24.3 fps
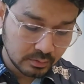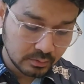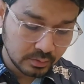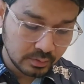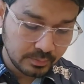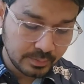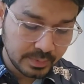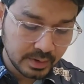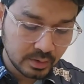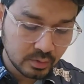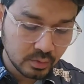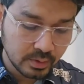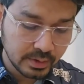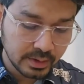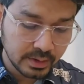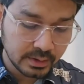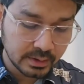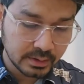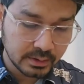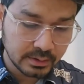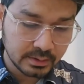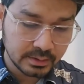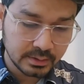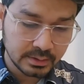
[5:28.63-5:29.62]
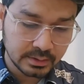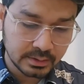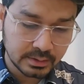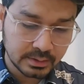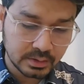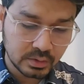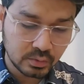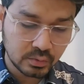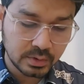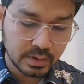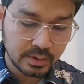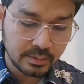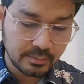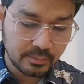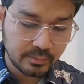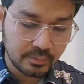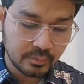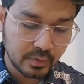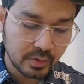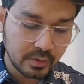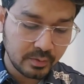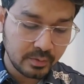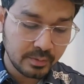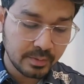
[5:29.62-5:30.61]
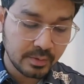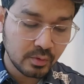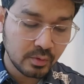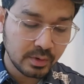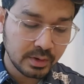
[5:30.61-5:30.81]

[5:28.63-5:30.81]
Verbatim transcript: Will be going through the when you are